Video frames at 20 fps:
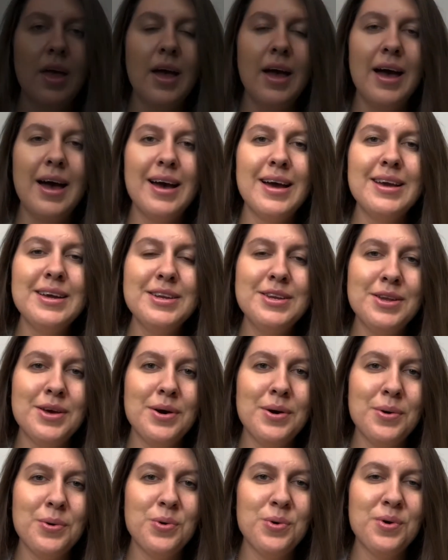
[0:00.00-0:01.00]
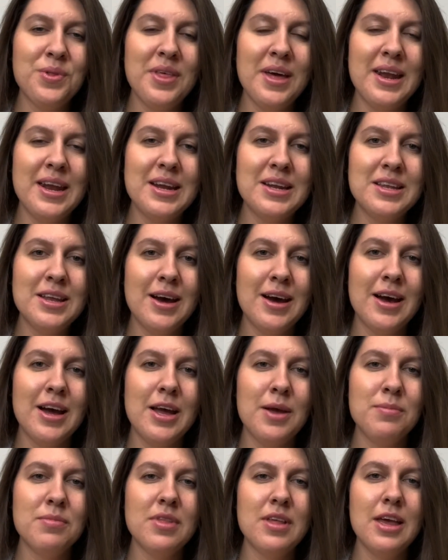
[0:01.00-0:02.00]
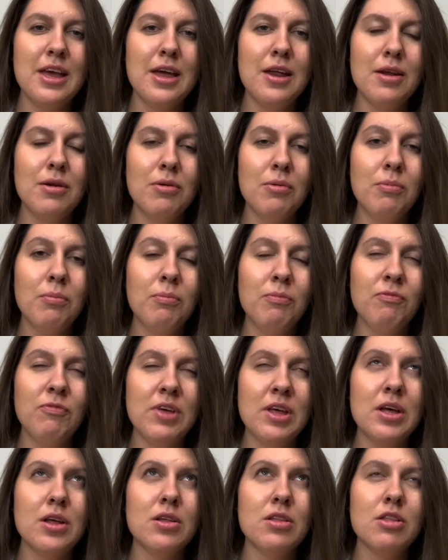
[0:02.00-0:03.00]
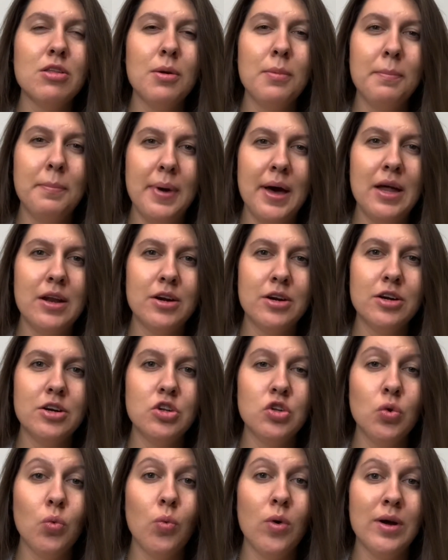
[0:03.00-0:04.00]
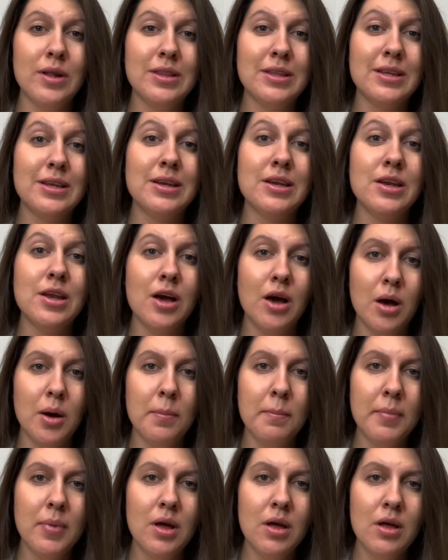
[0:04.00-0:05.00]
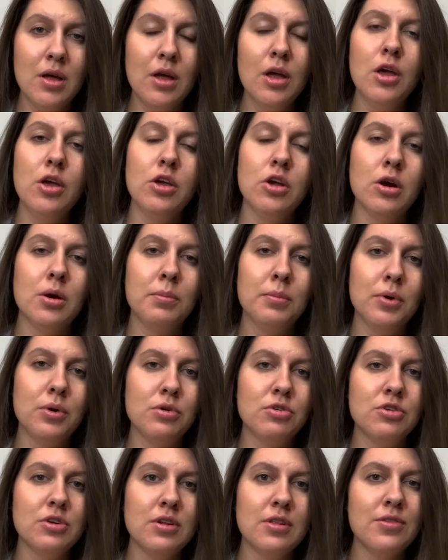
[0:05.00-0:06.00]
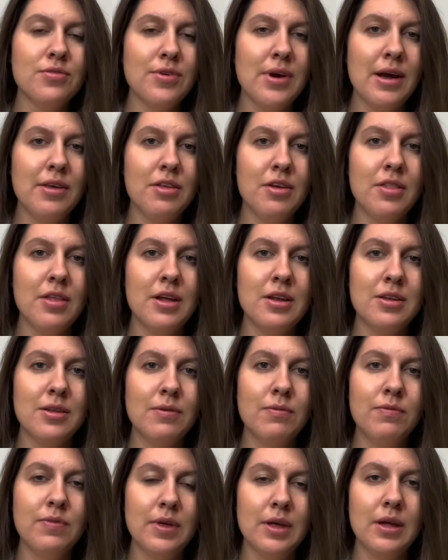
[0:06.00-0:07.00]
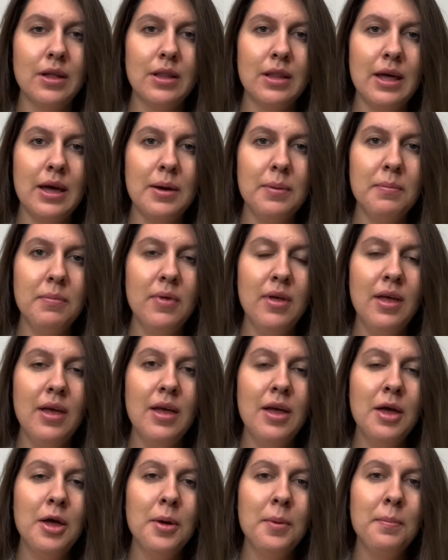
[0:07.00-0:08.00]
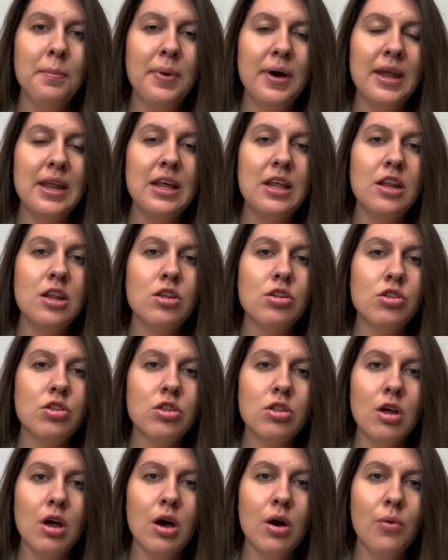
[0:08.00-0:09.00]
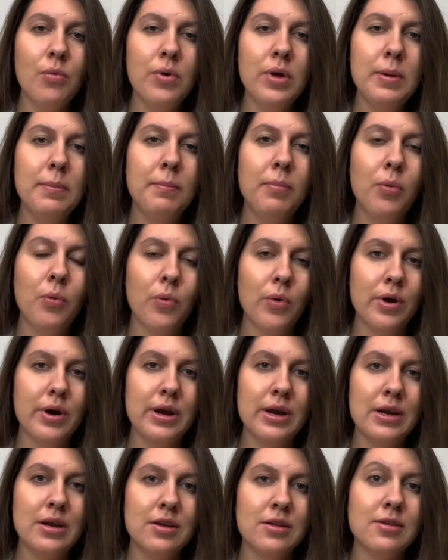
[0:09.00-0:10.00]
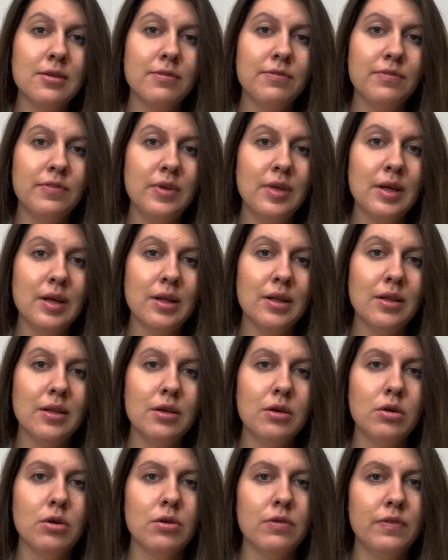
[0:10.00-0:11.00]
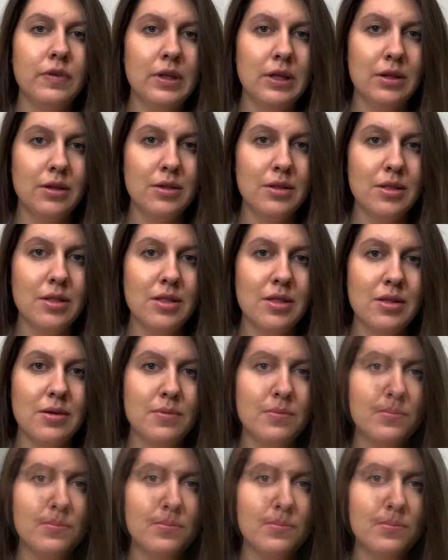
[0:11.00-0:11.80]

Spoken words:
I know that at times it feels better to want to numb your emotions rather than to feel them, but it is so important to feel your feels.